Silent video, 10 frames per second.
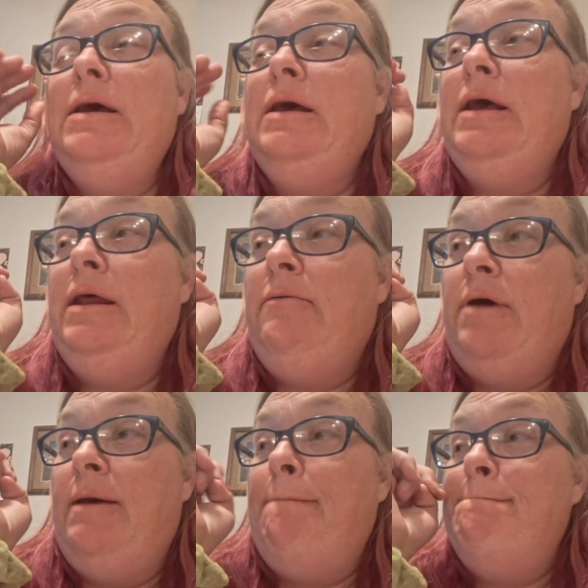
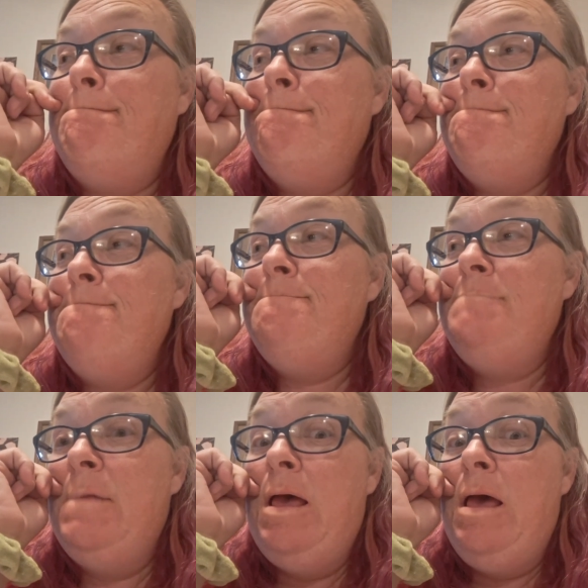Anyway,
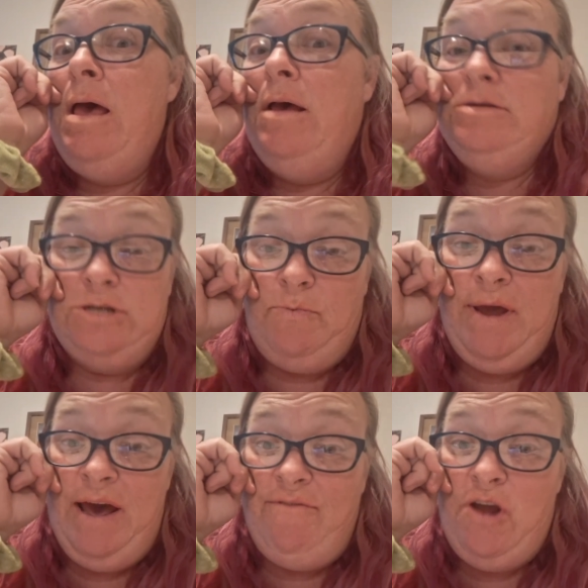so
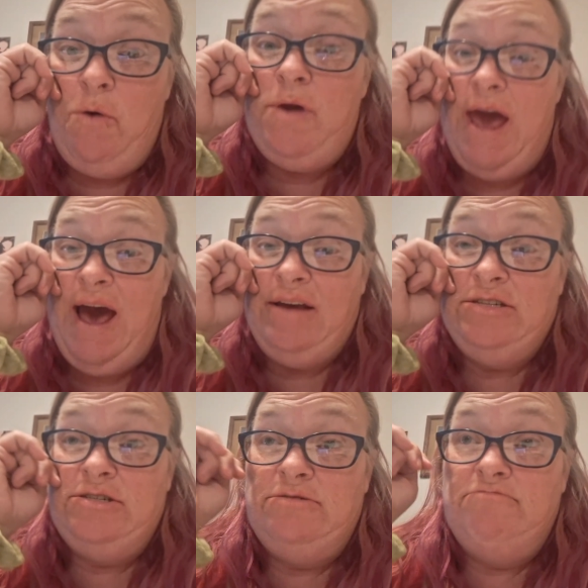we have no
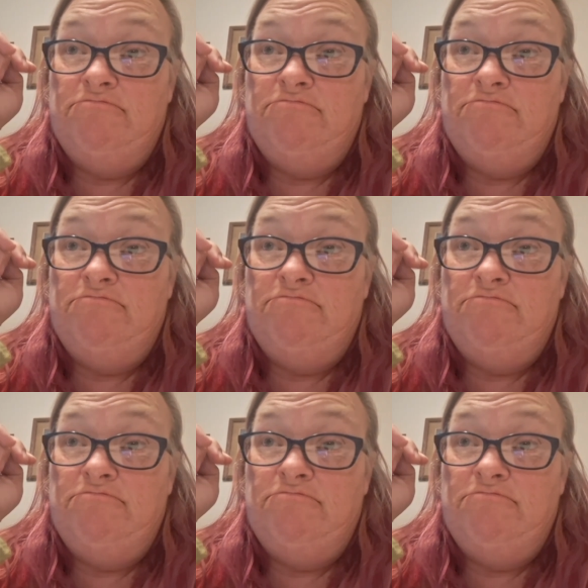cash.